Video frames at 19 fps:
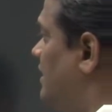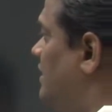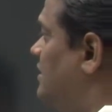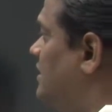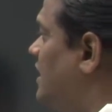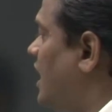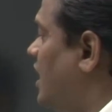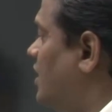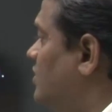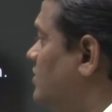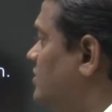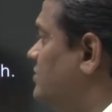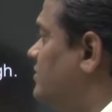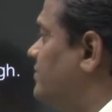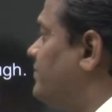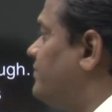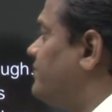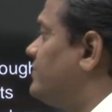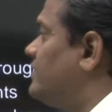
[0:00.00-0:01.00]
Now,
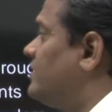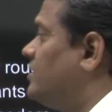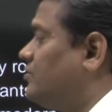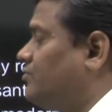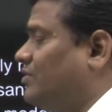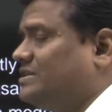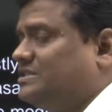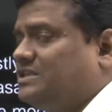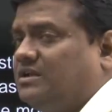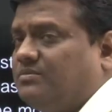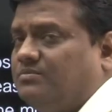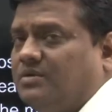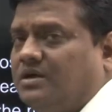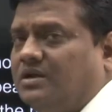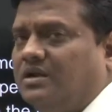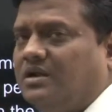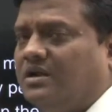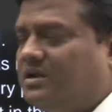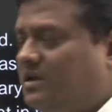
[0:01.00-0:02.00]
question
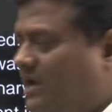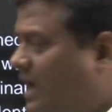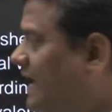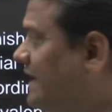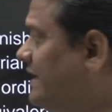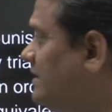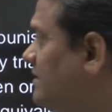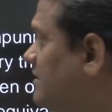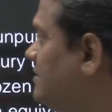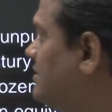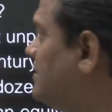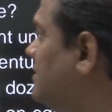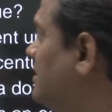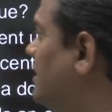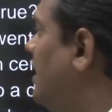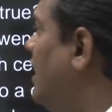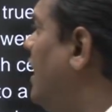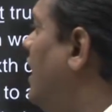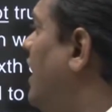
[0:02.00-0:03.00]
number 9.
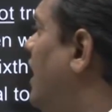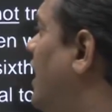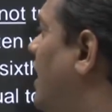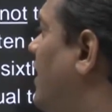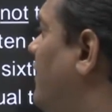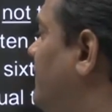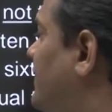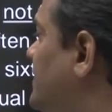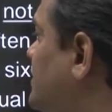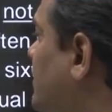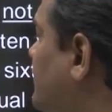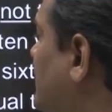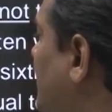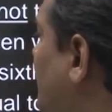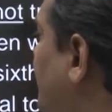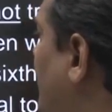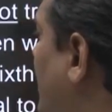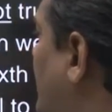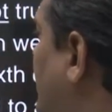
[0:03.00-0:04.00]
Which of the
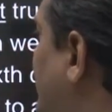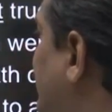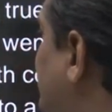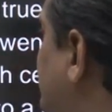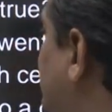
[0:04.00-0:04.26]
following